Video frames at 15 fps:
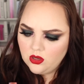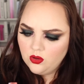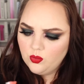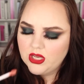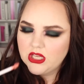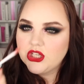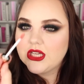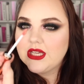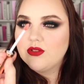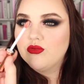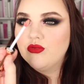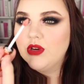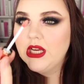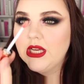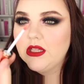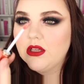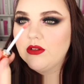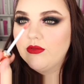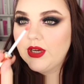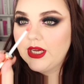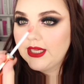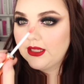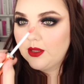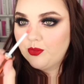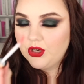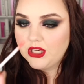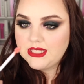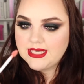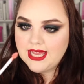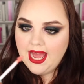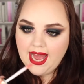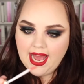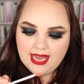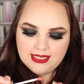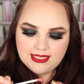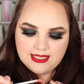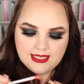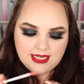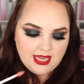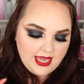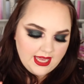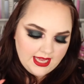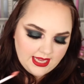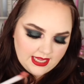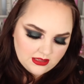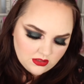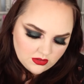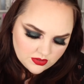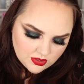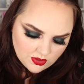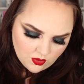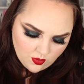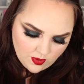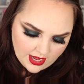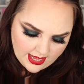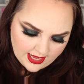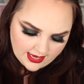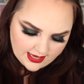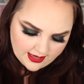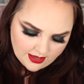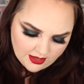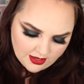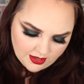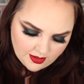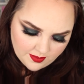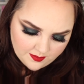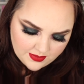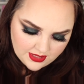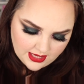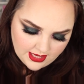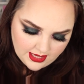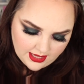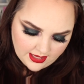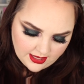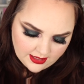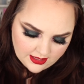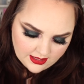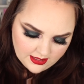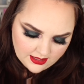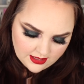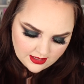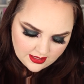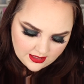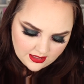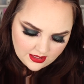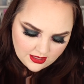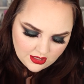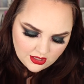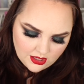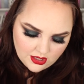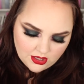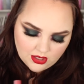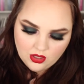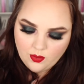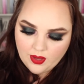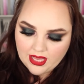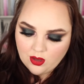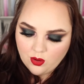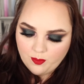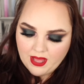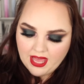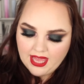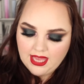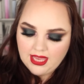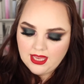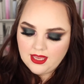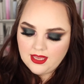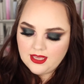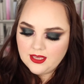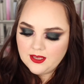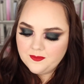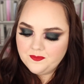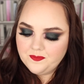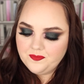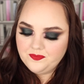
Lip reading: which is really pretty, and it looks quite yeah, quite opaque.